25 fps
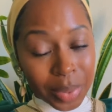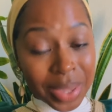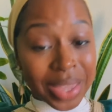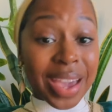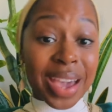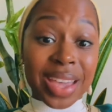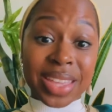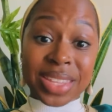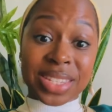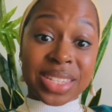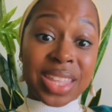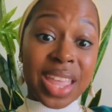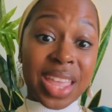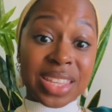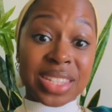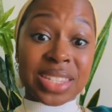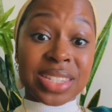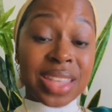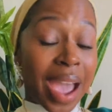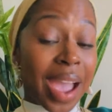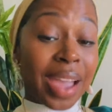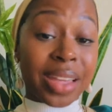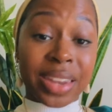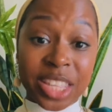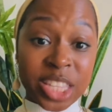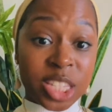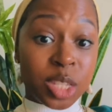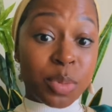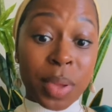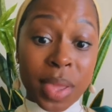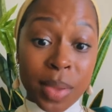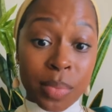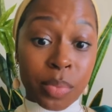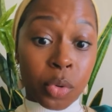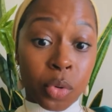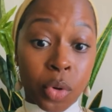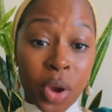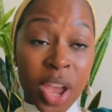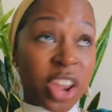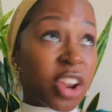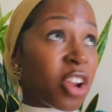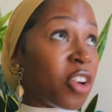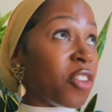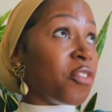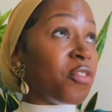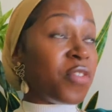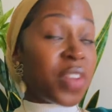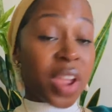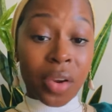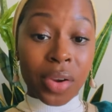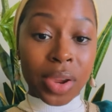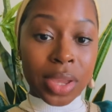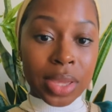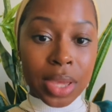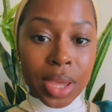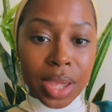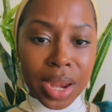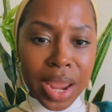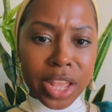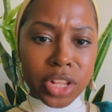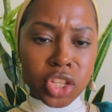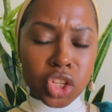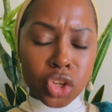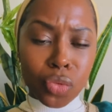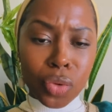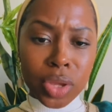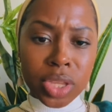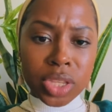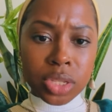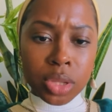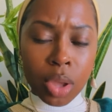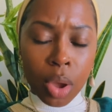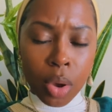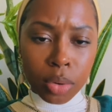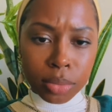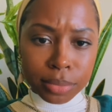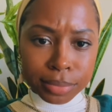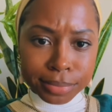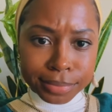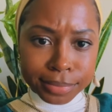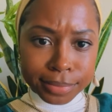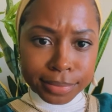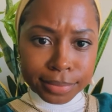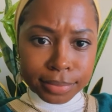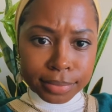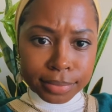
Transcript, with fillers: because they silence people and are very good at doing so.